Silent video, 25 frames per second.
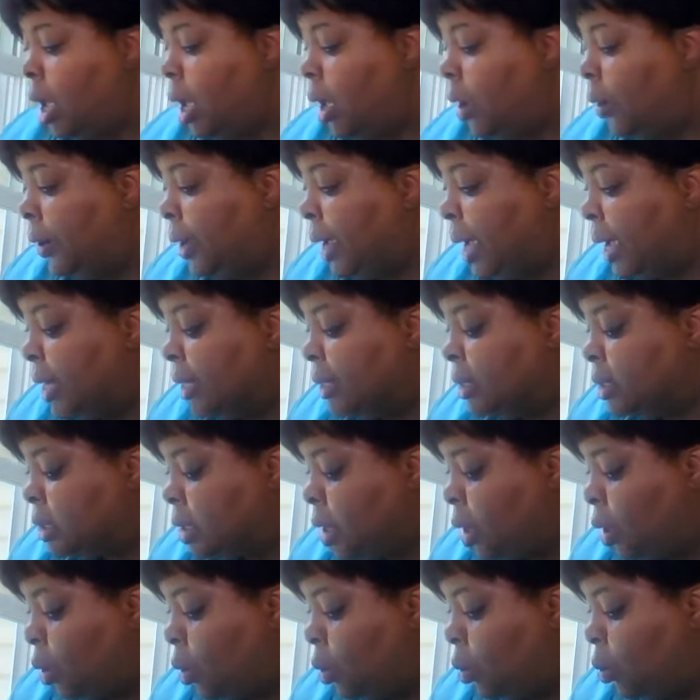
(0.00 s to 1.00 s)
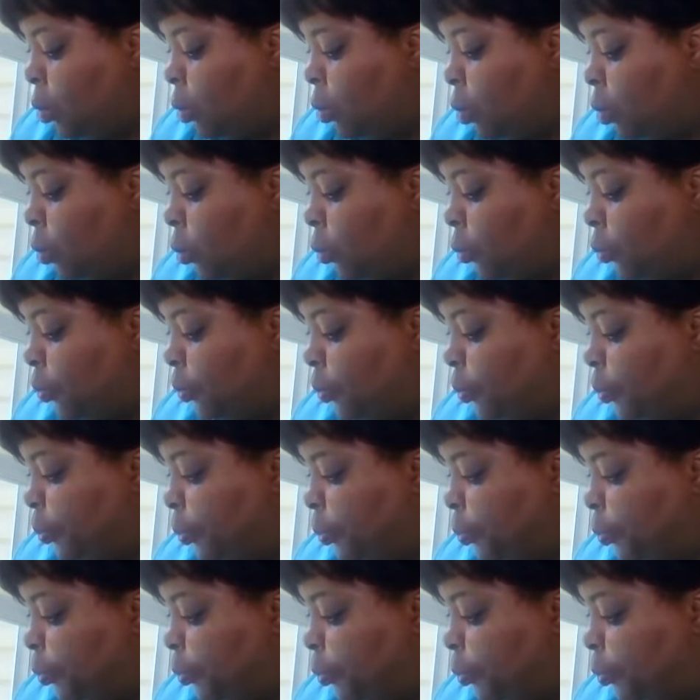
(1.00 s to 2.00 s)
Okay, so
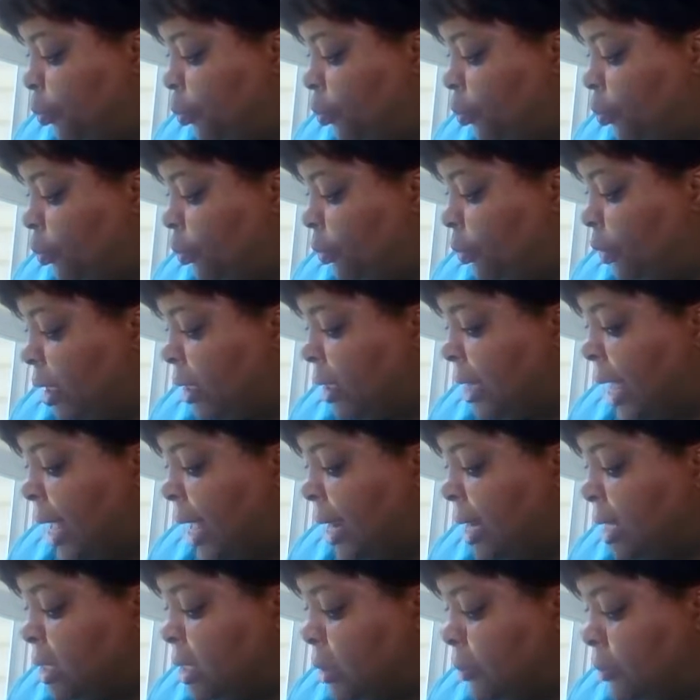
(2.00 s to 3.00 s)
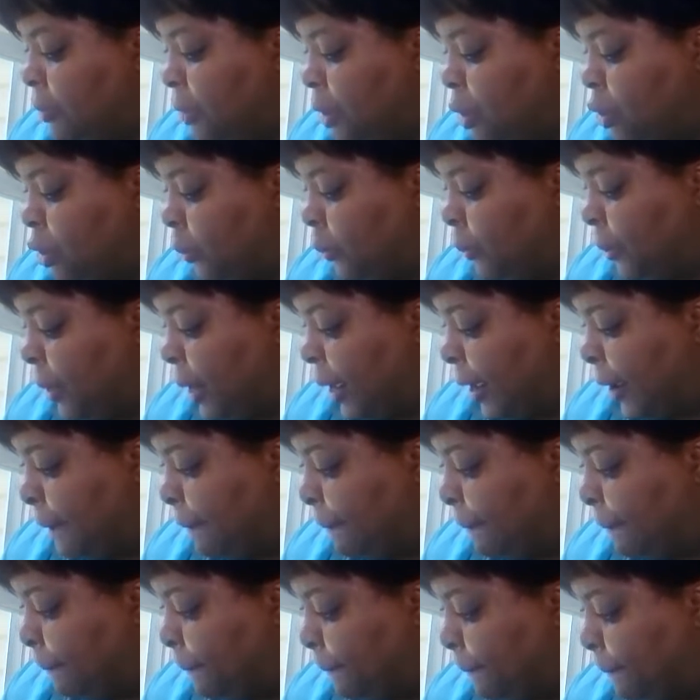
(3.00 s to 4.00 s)
that is the mental plane.